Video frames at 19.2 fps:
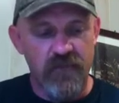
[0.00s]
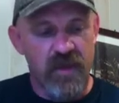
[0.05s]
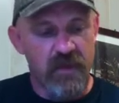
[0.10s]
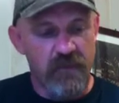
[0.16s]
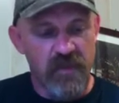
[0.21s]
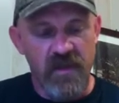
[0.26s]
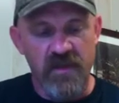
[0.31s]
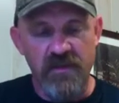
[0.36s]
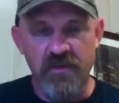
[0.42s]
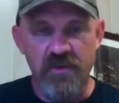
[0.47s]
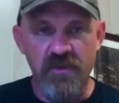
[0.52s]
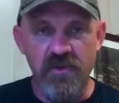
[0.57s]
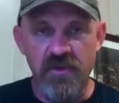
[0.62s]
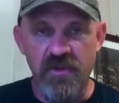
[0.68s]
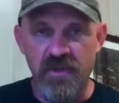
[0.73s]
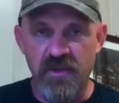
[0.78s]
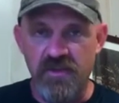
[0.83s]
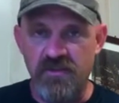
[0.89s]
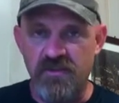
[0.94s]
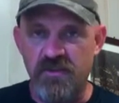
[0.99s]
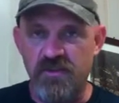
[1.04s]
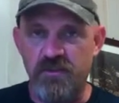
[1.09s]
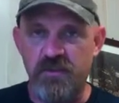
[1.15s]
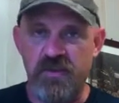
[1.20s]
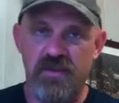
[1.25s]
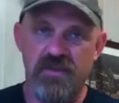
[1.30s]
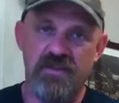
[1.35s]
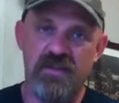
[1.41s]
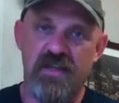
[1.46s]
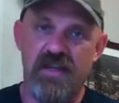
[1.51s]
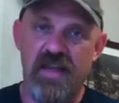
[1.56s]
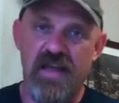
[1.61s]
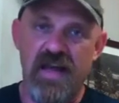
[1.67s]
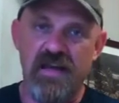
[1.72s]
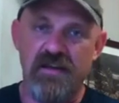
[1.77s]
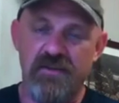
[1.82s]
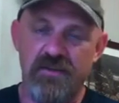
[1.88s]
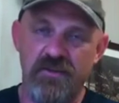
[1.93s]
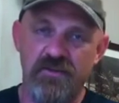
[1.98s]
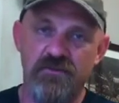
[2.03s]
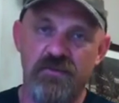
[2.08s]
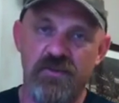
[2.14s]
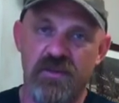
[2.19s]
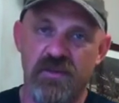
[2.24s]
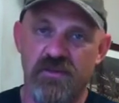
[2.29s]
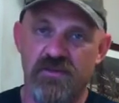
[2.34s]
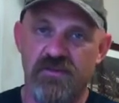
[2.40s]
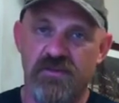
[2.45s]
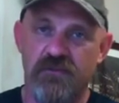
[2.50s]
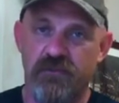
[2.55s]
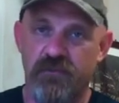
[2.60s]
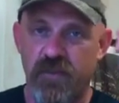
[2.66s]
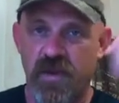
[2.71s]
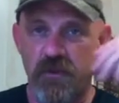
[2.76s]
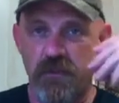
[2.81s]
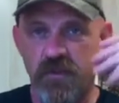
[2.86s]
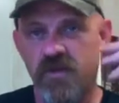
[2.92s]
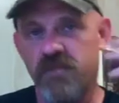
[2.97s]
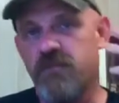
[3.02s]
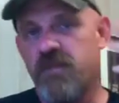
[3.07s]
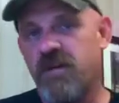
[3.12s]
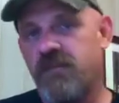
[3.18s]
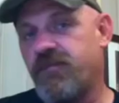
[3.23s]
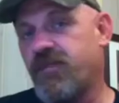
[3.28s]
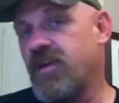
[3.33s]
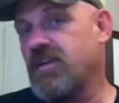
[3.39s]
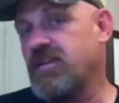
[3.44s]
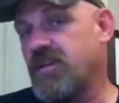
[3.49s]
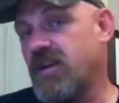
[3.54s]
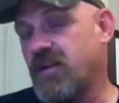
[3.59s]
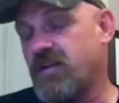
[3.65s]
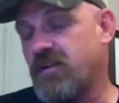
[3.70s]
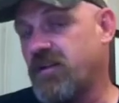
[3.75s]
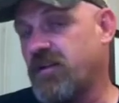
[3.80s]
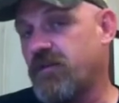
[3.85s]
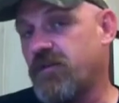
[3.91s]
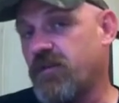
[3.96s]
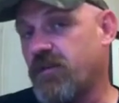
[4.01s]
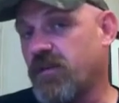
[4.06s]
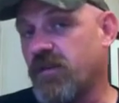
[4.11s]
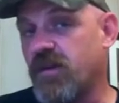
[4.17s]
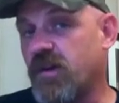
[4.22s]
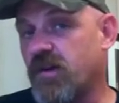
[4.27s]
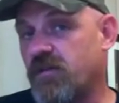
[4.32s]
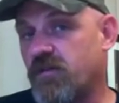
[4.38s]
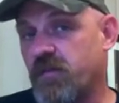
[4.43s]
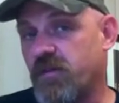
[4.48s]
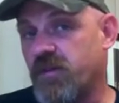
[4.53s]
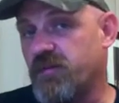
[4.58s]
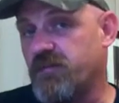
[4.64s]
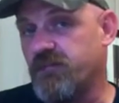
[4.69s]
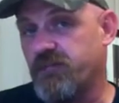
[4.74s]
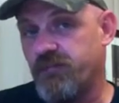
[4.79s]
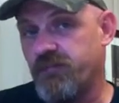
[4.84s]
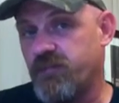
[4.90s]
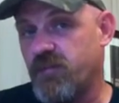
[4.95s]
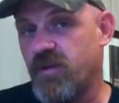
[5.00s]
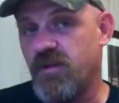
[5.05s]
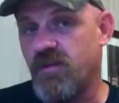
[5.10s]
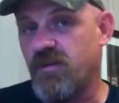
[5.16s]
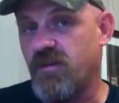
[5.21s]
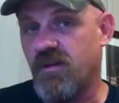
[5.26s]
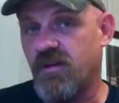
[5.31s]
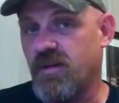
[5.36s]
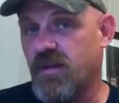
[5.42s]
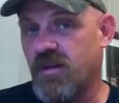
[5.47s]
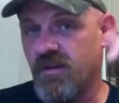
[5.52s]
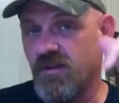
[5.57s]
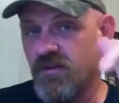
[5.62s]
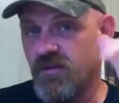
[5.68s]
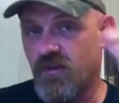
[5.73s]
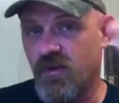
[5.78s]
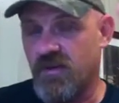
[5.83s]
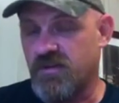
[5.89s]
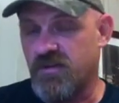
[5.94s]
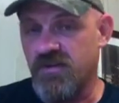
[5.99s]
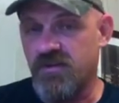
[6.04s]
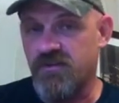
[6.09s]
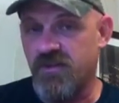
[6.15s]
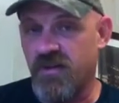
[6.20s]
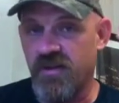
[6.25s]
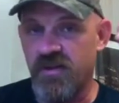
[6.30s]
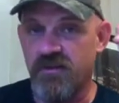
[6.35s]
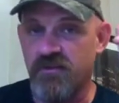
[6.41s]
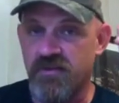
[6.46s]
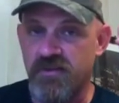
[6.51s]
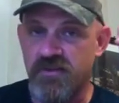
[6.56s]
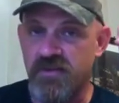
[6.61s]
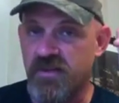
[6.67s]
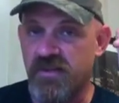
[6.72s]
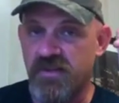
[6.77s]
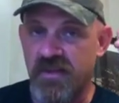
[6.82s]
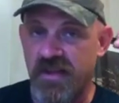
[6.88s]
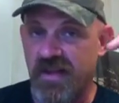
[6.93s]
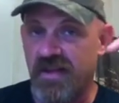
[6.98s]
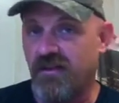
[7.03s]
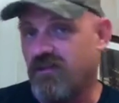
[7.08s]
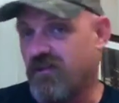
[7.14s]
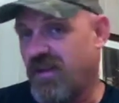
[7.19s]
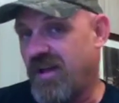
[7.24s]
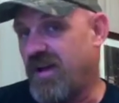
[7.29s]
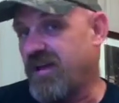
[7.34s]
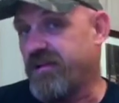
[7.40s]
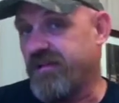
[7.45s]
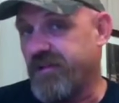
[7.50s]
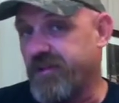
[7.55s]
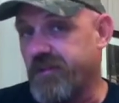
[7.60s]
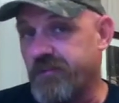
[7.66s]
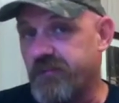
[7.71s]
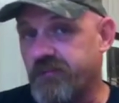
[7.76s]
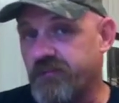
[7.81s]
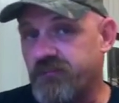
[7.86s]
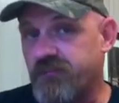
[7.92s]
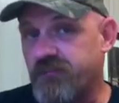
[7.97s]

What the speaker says: I'm not doing this just because I like to, because I'm putting my face out there for the government. All they got to do is watch these videos and say that I don't like them.